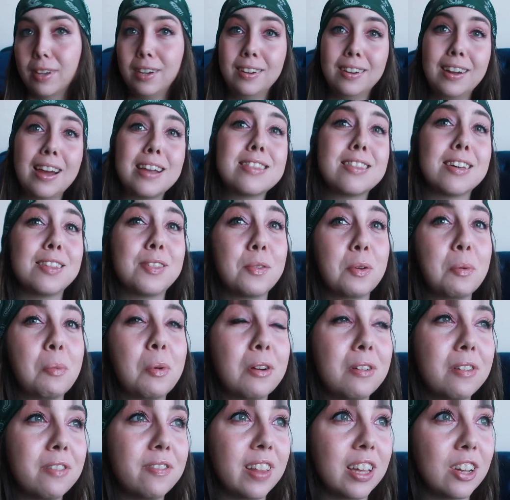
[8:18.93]
I thought there were
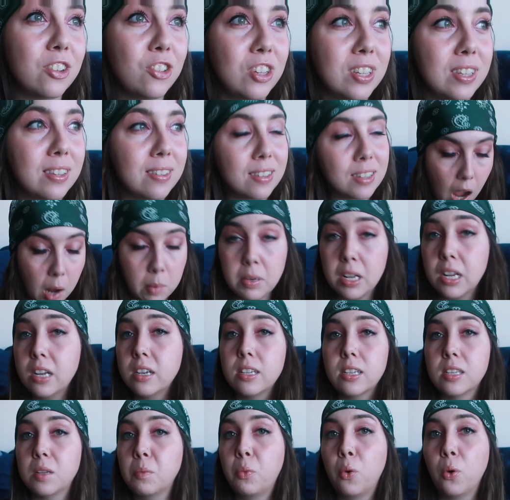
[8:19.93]
more reflections. I'm not
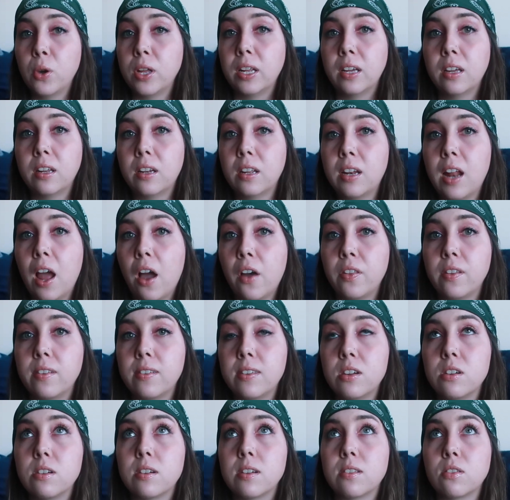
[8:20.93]
disappointed in how this
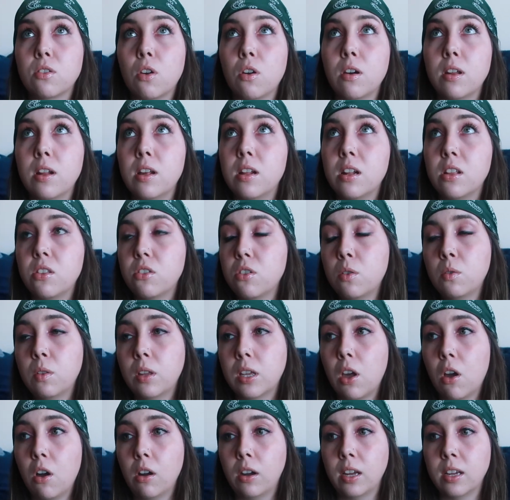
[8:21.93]
year has gone, and it's
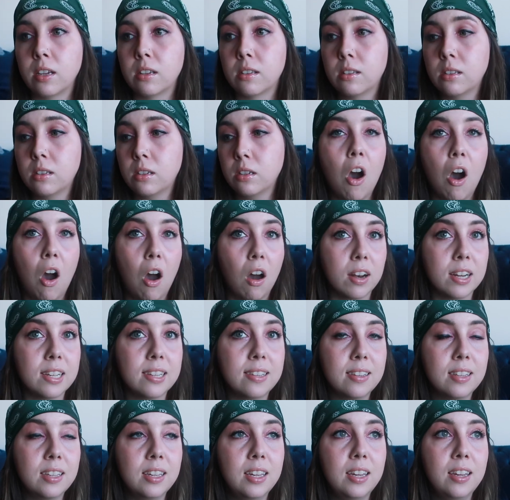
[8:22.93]
only August.
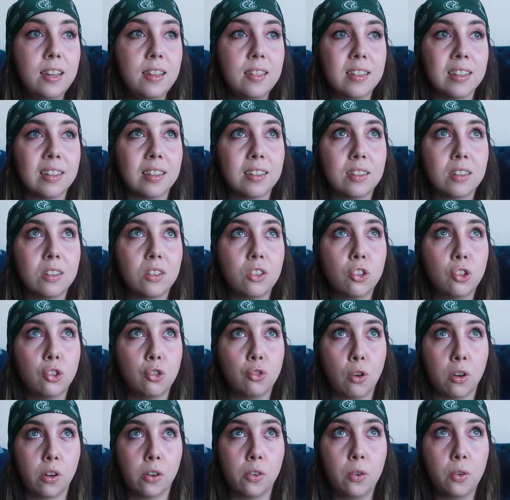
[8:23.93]
Honestly, this
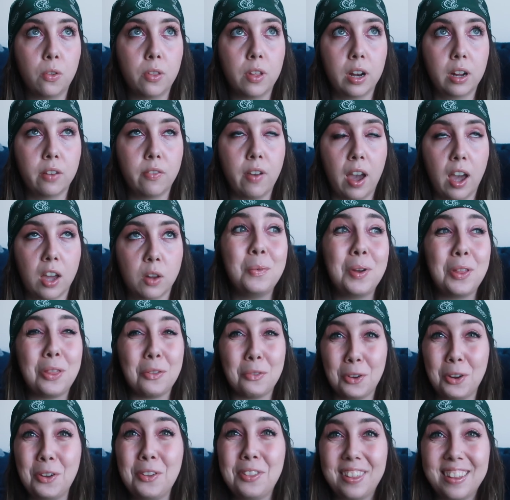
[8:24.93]
struggle that I've had with
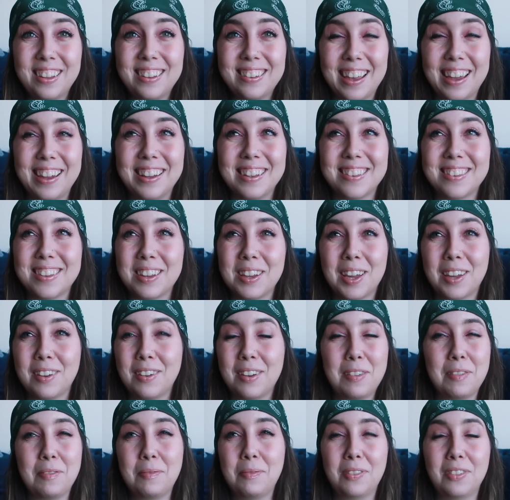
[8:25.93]
Ruthless Ends, I
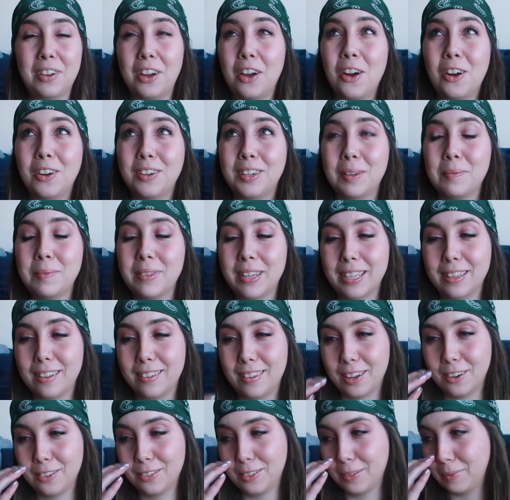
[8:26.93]
have a hard time saying the
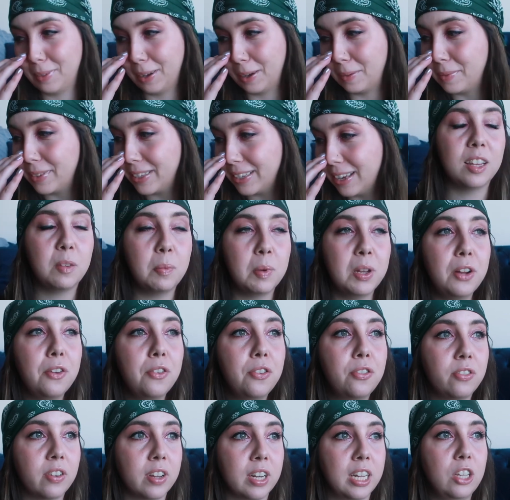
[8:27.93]
title sometimes. It's been a
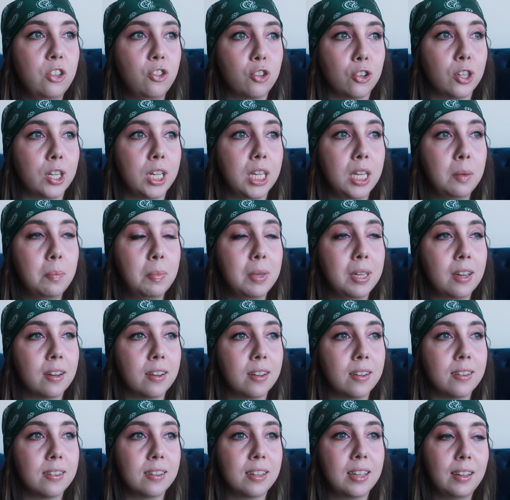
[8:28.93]
funny journey
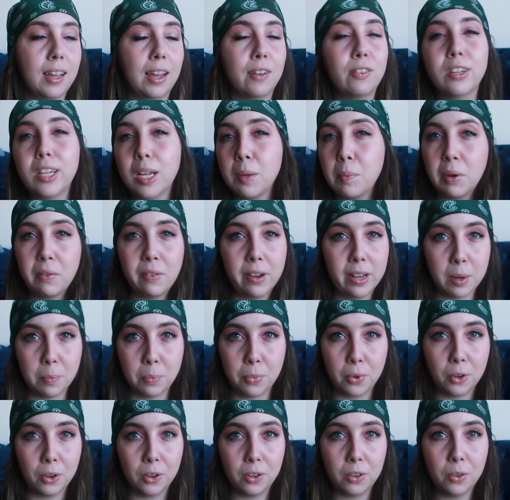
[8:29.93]
because every time I write a
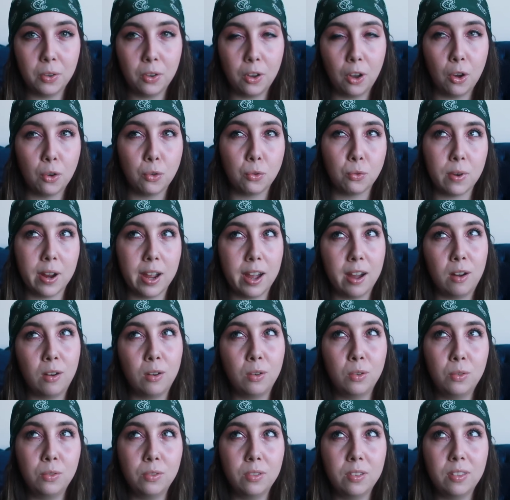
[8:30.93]
book,
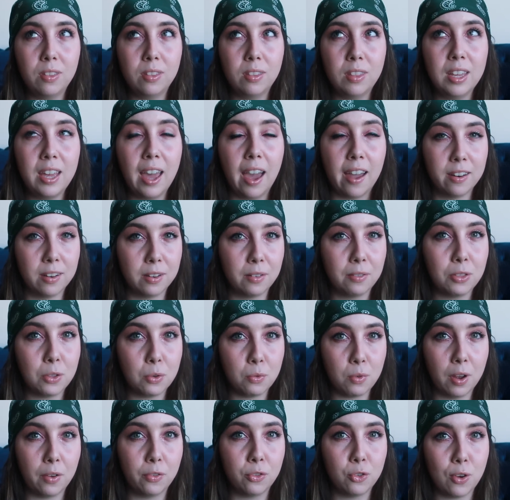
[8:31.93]
around the end of the
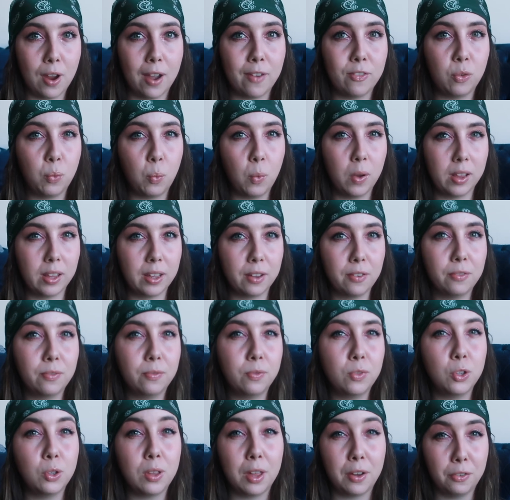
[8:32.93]
rough draft, while I
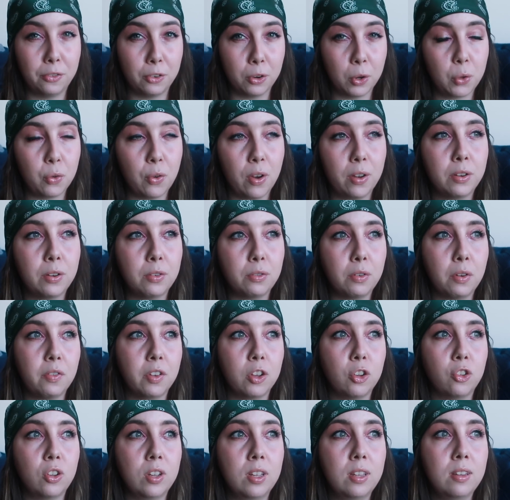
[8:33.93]
do that first round of
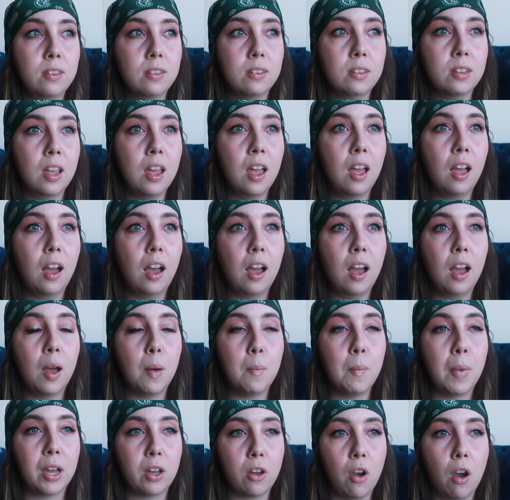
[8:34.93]
revisions,
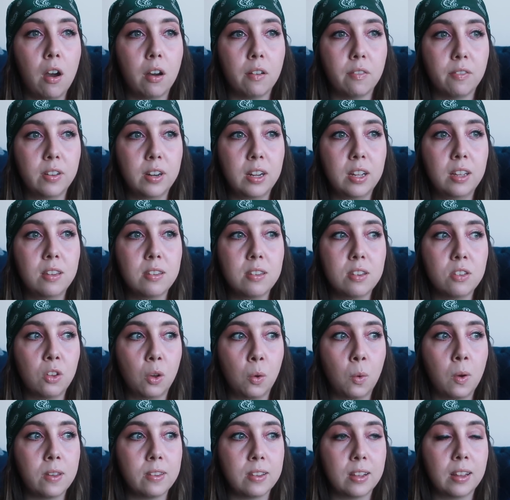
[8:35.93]
my confidence is
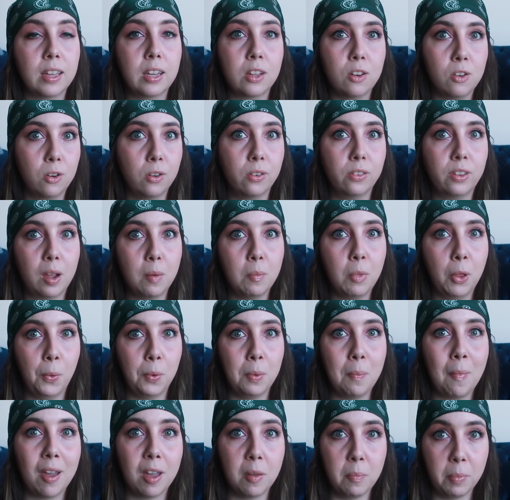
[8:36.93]
always at like an all-time low
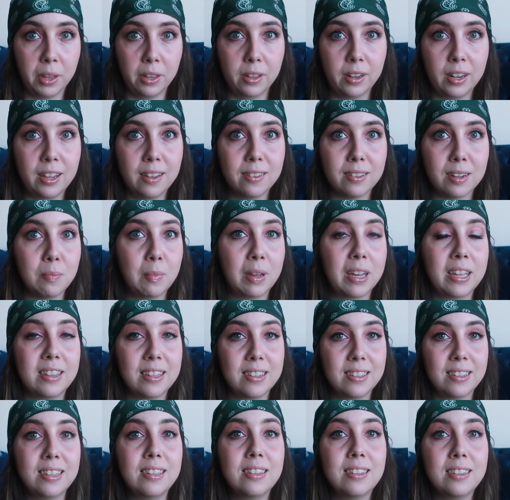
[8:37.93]
in my abilities, and I'm like,
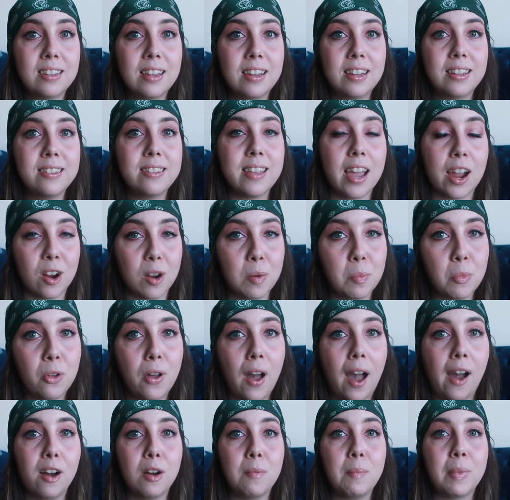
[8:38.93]
this is terrible.
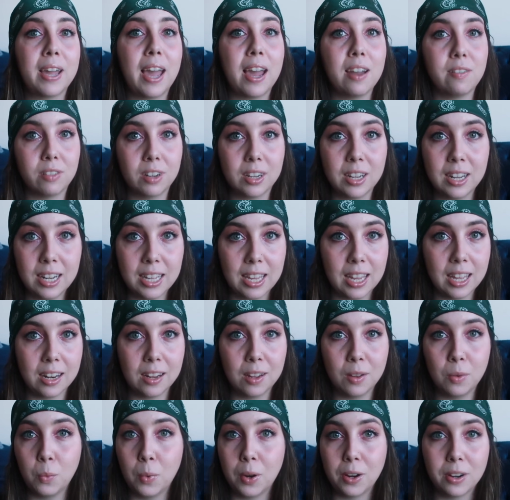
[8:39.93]
How am I ever gonna get
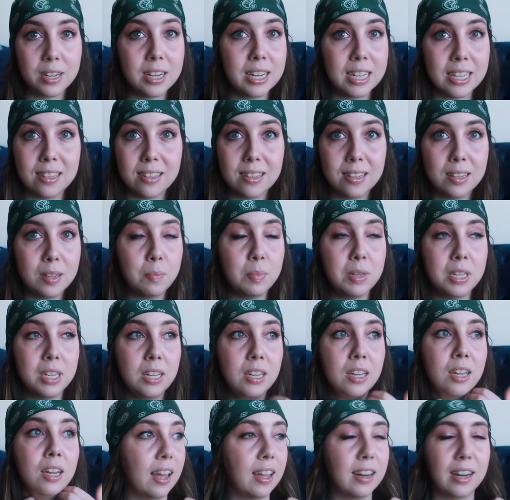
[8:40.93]
it where it needs to
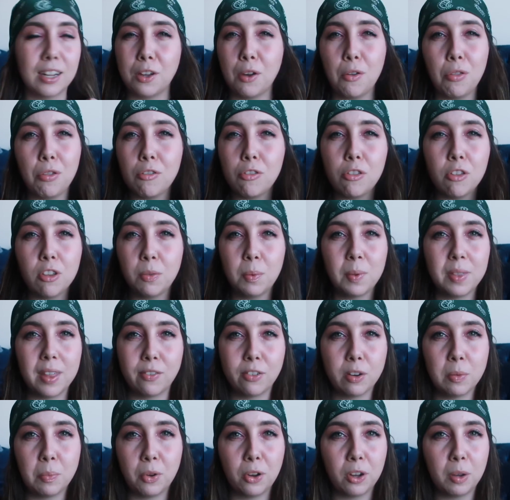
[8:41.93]
be? And I go through this with
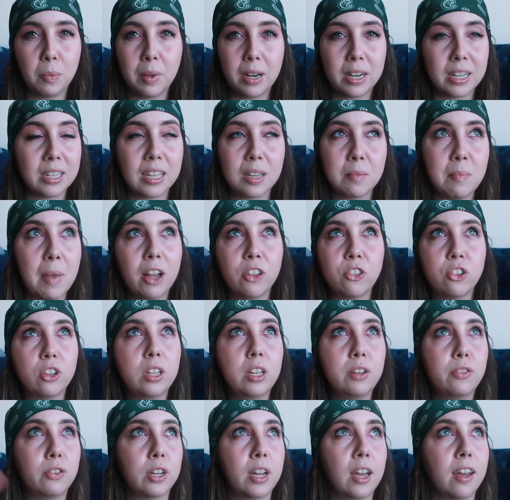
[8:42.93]
every book, but I like
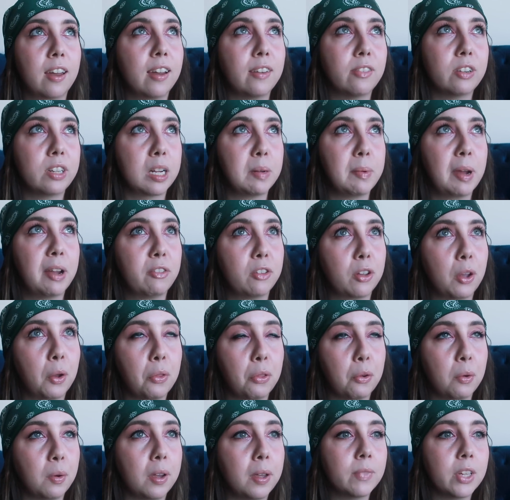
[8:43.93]
magically forget every time I have to go
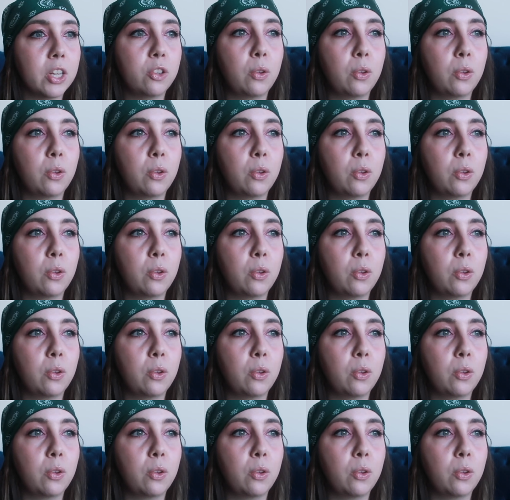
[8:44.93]
through it.